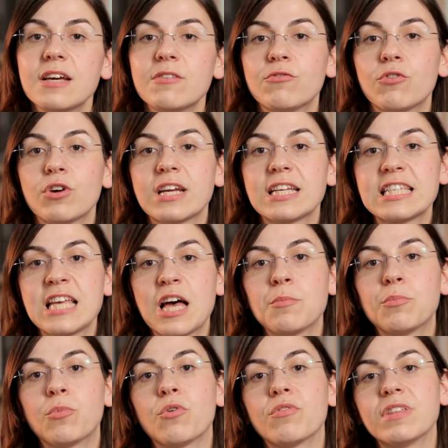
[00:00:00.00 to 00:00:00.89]
For
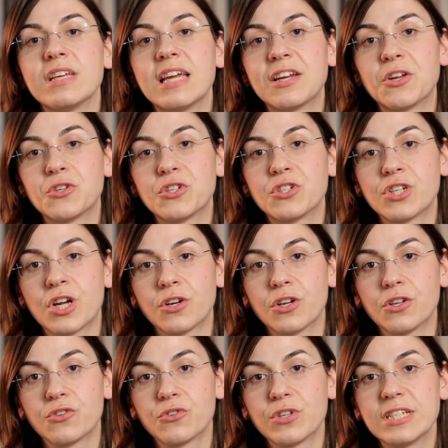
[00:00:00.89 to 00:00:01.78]
example, the Energy
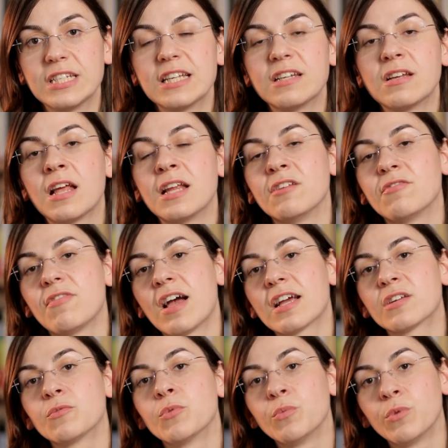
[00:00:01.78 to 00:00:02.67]
Charter Treaty. In
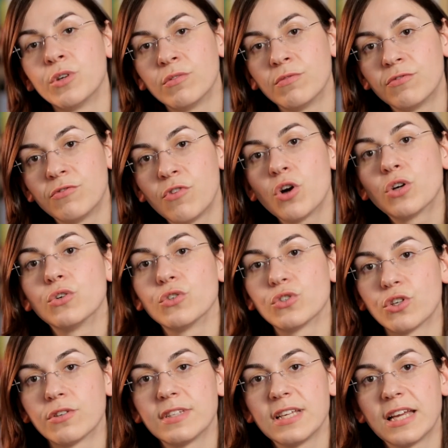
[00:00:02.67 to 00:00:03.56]
fact, we will
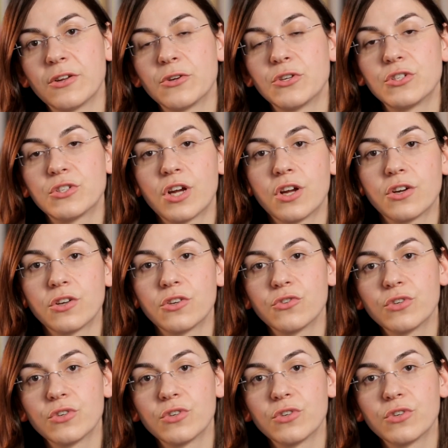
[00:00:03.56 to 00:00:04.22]
focus on the Energy Charter